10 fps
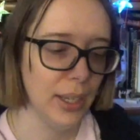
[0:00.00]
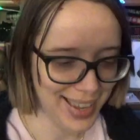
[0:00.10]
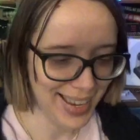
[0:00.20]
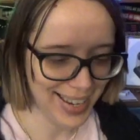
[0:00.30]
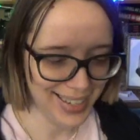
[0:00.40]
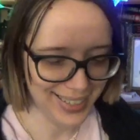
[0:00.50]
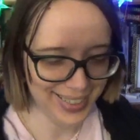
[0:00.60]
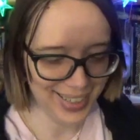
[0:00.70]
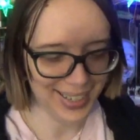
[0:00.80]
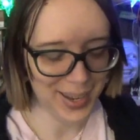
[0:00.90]

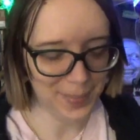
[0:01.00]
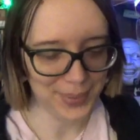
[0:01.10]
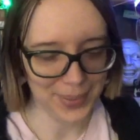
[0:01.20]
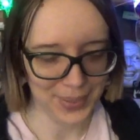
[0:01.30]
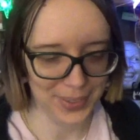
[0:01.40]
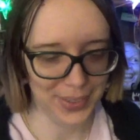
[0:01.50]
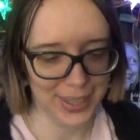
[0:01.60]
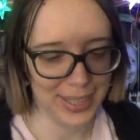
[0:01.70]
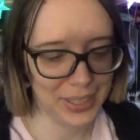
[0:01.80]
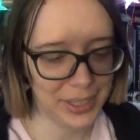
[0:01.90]
Then a couple of other
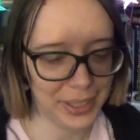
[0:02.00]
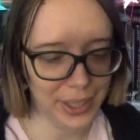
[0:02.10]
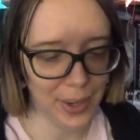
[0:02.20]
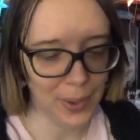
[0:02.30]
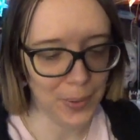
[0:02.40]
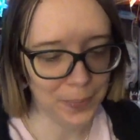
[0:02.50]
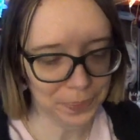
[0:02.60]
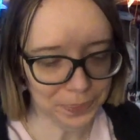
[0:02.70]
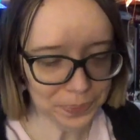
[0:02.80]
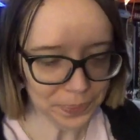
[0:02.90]
things. So,
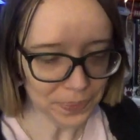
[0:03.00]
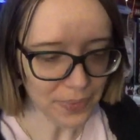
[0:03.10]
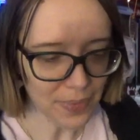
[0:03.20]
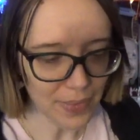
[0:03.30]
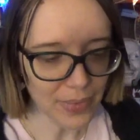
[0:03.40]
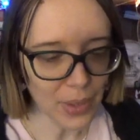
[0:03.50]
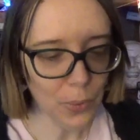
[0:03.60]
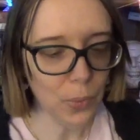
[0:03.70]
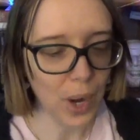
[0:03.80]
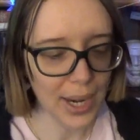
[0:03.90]

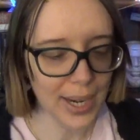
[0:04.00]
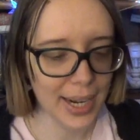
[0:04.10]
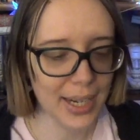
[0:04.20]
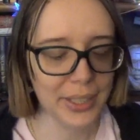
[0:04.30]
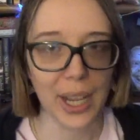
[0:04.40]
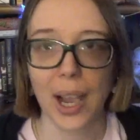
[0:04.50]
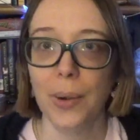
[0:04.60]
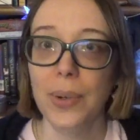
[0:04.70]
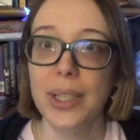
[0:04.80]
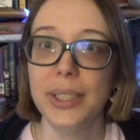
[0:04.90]
one is
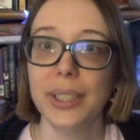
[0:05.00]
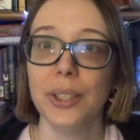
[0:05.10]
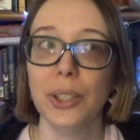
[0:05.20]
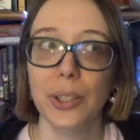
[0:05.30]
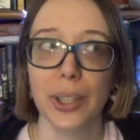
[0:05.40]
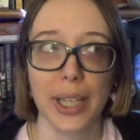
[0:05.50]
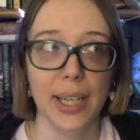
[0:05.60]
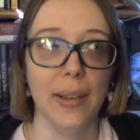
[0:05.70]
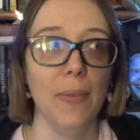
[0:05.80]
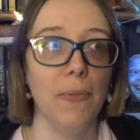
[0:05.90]
I was
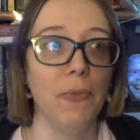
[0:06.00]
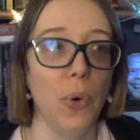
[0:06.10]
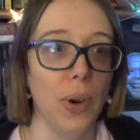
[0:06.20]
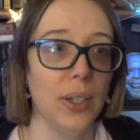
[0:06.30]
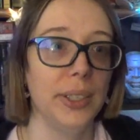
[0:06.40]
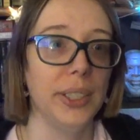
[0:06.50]
looking for